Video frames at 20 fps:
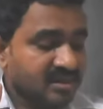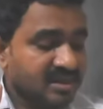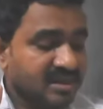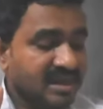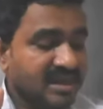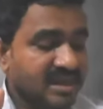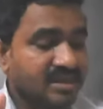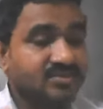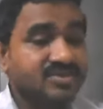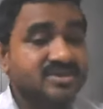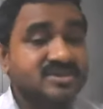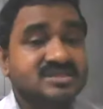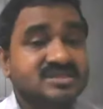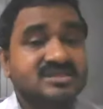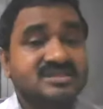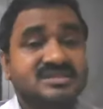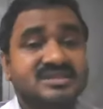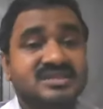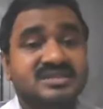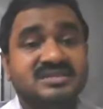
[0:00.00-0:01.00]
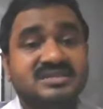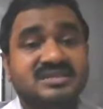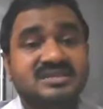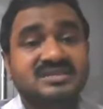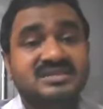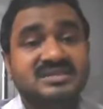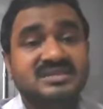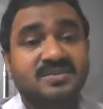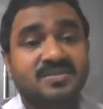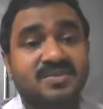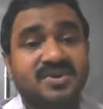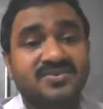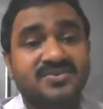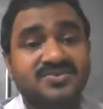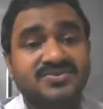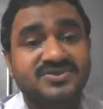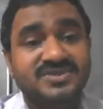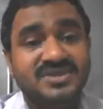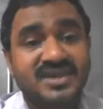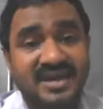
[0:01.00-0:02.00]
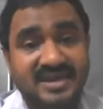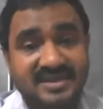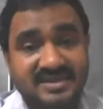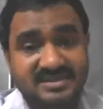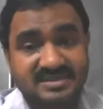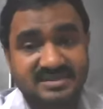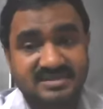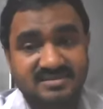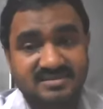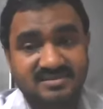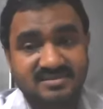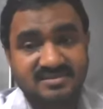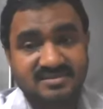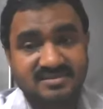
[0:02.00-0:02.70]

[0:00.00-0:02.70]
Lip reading: language is a system of signs.